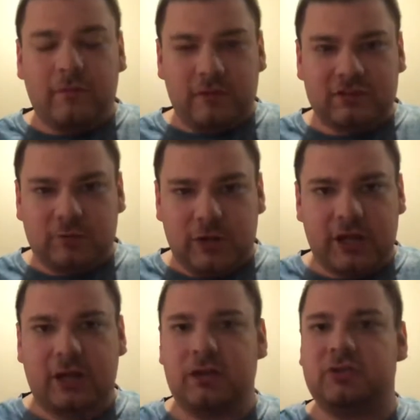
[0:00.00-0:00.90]
this
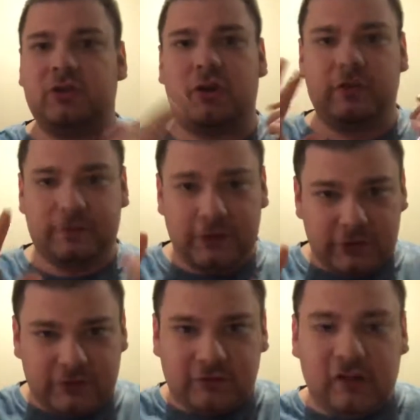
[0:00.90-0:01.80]
week, so this video
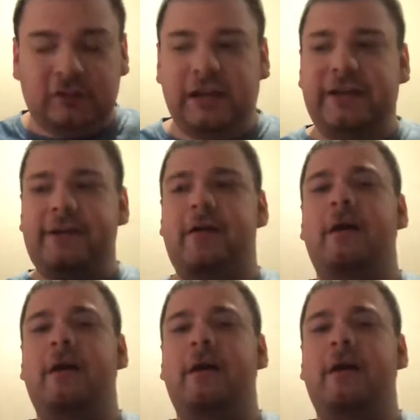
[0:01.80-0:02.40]
is a little late.